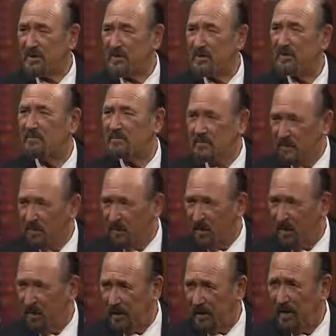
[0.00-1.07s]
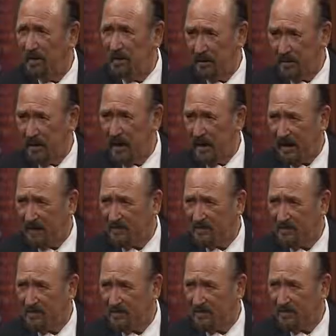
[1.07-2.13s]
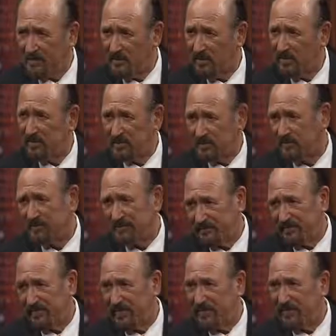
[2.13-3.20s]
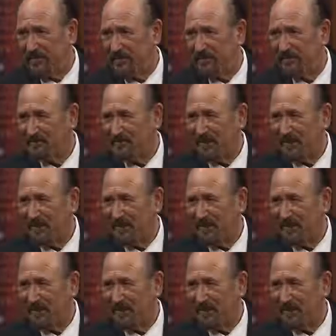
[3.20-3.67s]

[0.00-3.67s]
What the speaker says: is comedy. You do gags or you